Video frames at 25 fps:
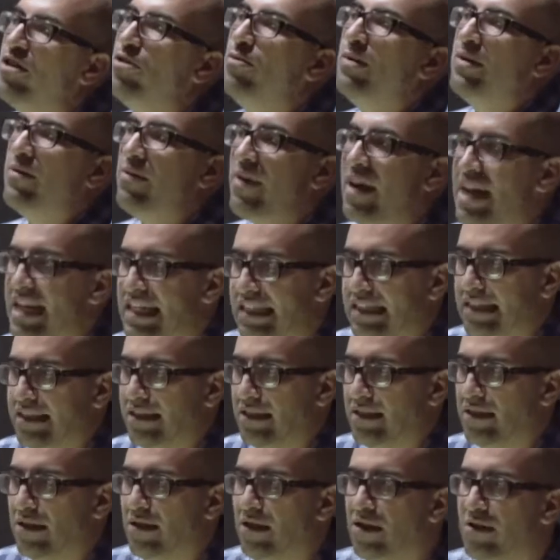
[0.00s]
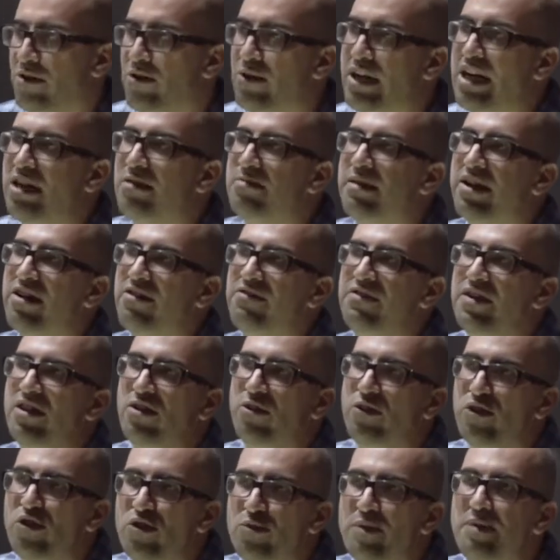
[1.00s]
human rights, who care about our
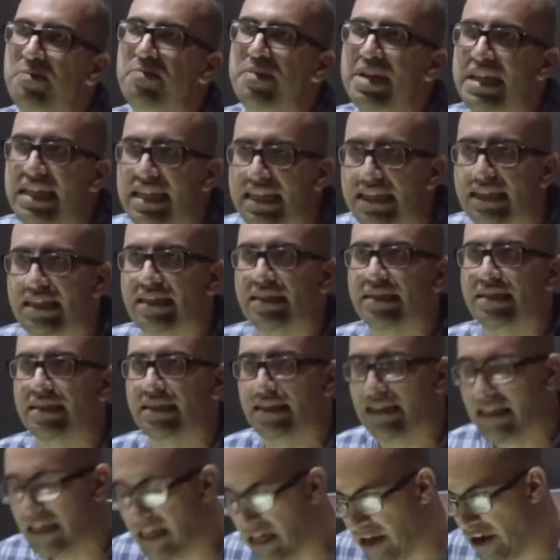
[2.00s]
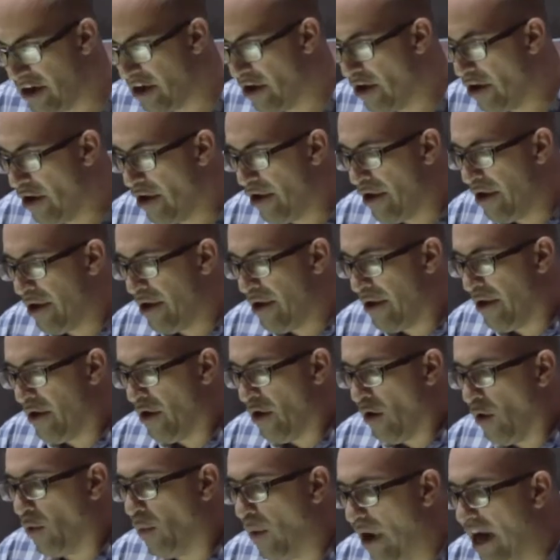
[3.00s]
fellow human beings,
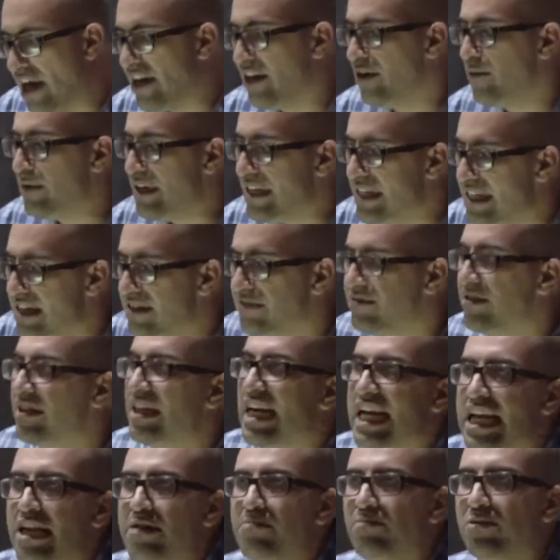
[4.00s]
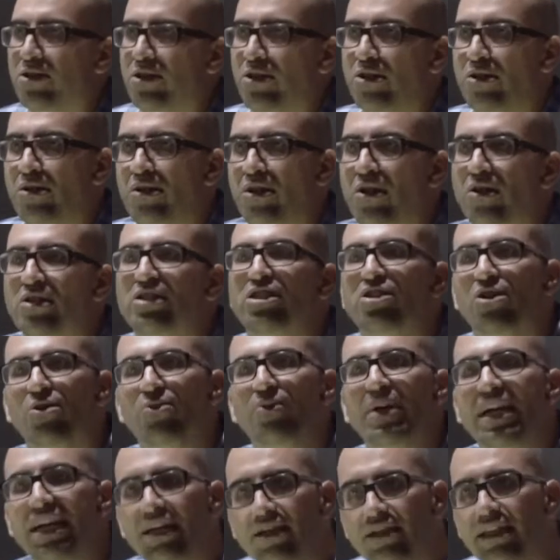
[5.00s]
why are we never able, or so
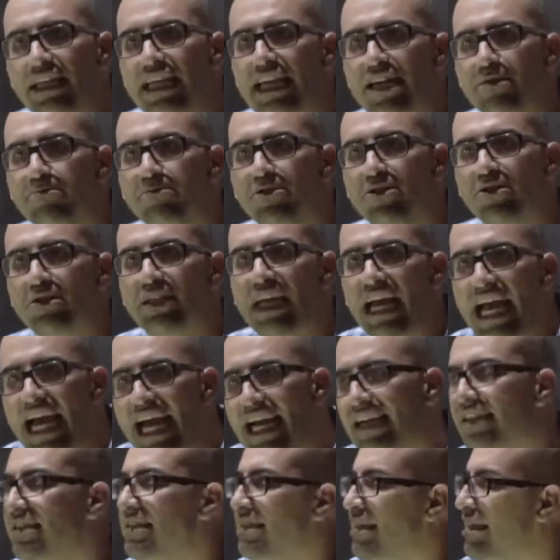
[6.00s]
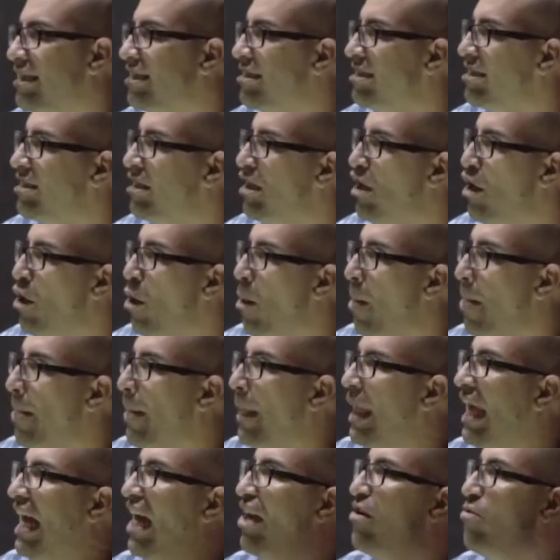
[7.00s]
rarely able, to access
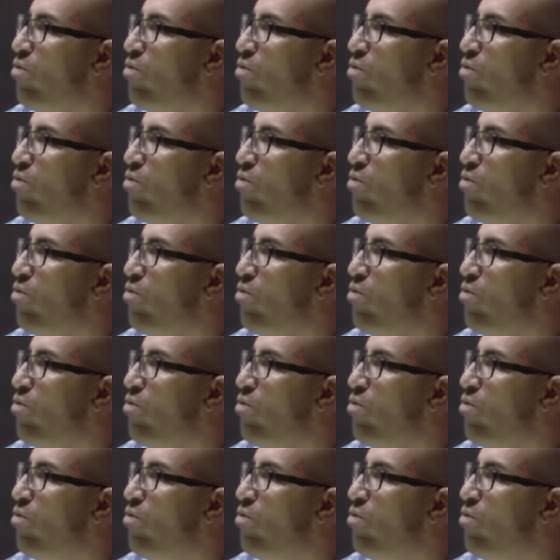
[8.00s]
a